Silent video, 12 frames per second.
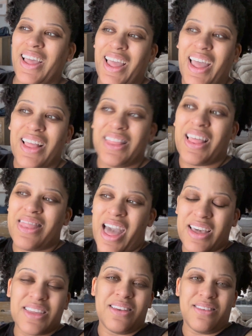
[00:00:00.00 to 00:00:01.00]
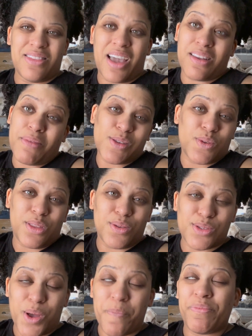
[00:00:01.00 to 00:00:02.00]
And that can mess with you.
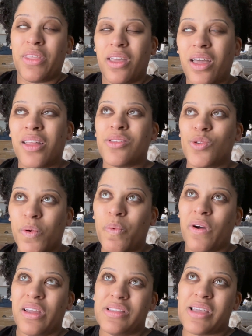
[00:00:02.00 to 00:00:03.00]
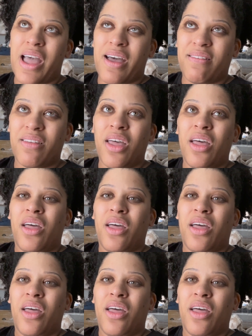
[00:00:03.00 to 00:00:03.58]
So it's super important to have